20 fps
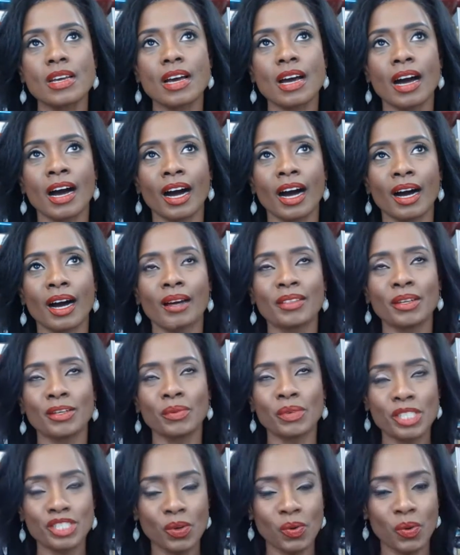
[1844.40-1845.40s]
there
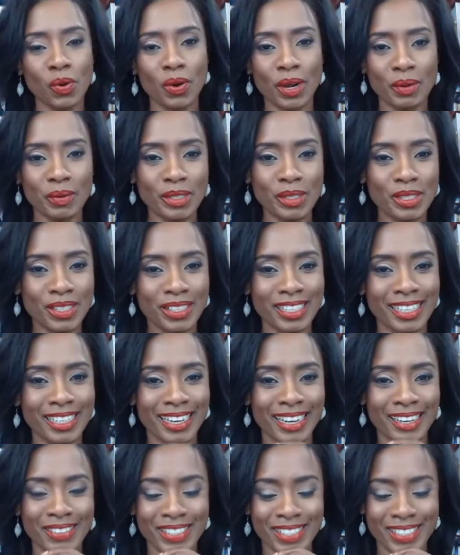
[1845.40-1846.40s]
was a quote I was
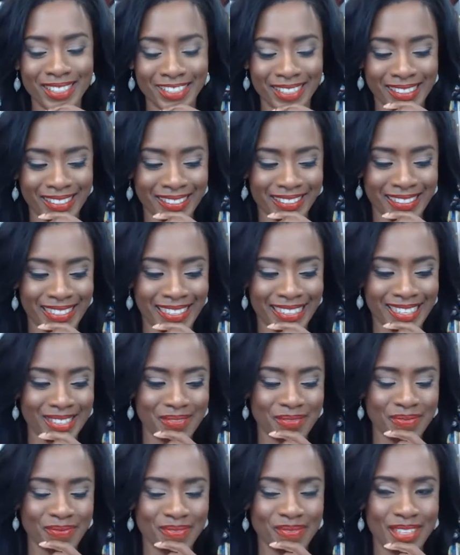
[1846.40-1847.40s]

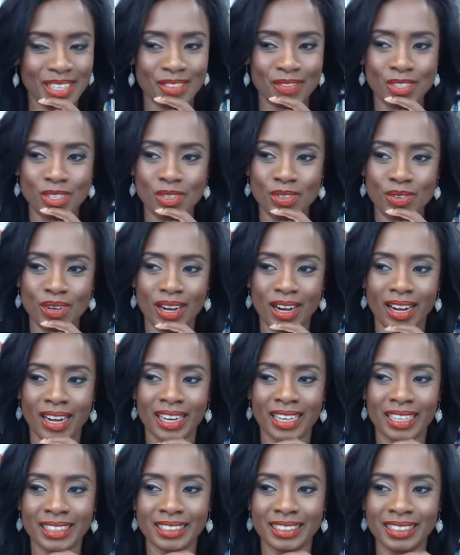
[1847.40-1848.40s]
gonna give you
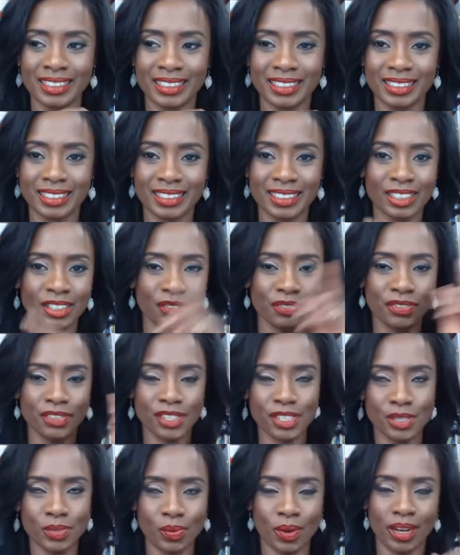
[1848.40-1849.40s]
on the
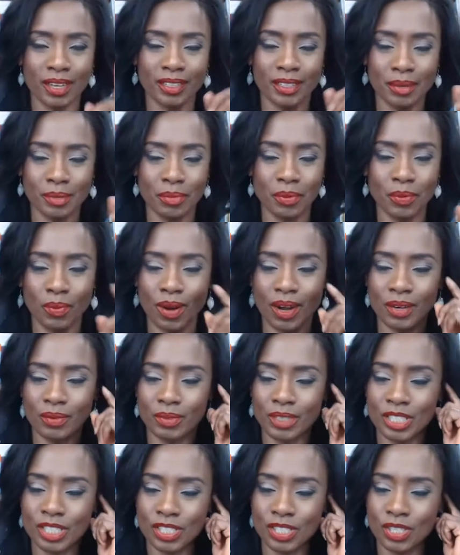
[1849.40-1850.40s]
first one, number 1,
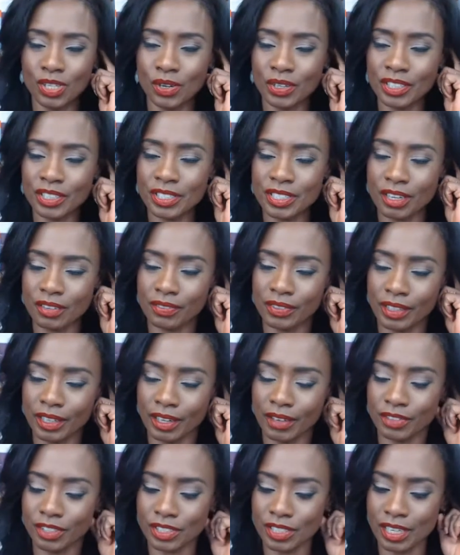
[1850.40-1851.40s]
which is know yourself and
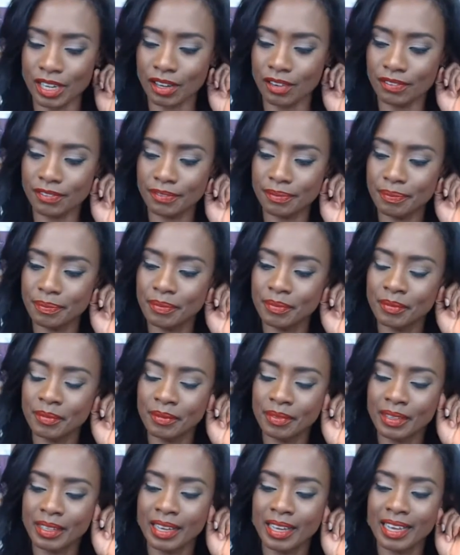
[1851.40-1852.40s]
love yourself.
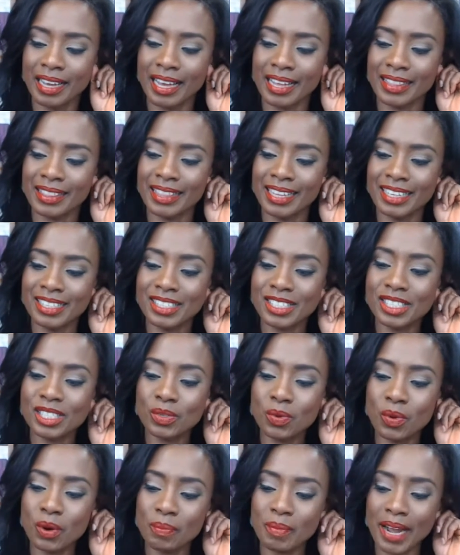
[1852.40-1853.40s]
There's this
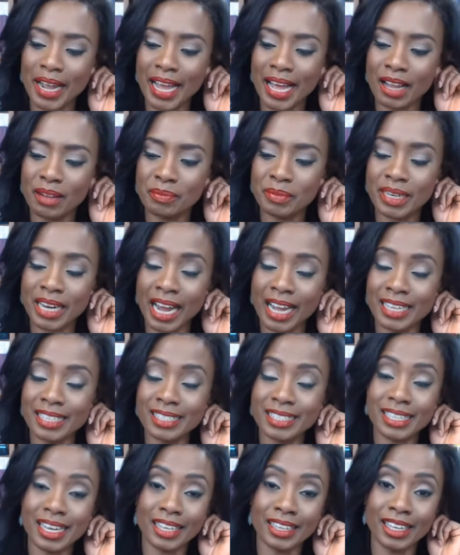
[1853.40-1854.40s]
quote by Albert
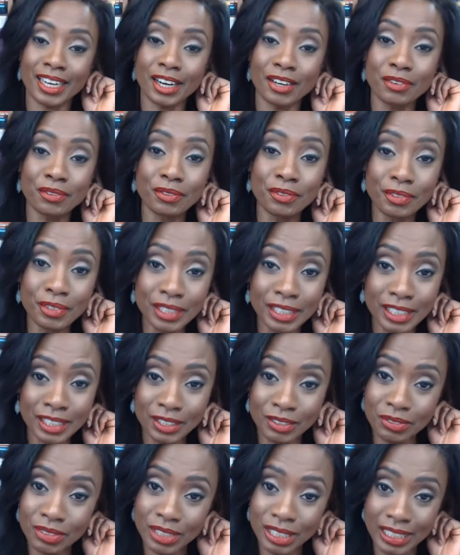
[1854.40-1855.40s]
Einstein that I
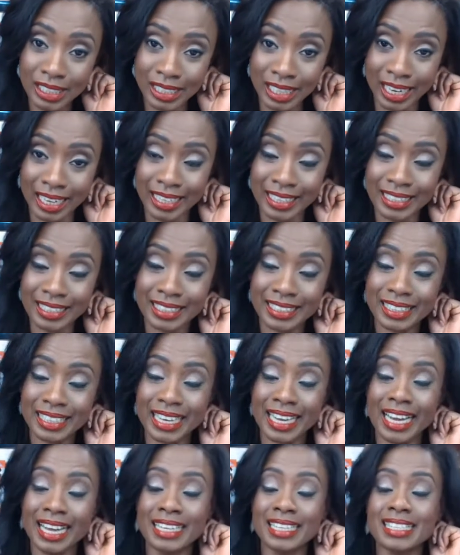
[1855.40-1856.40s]
really, really like.
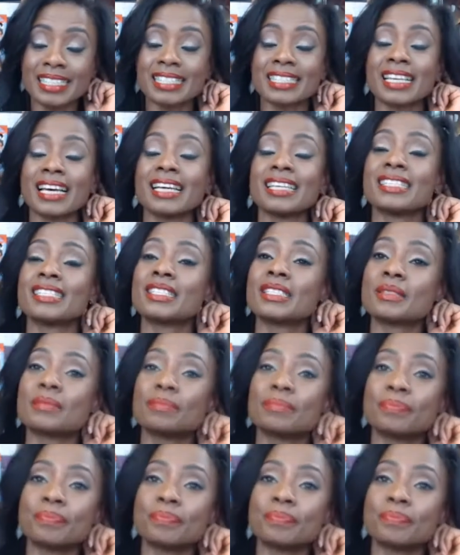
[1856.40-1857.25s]
And it says,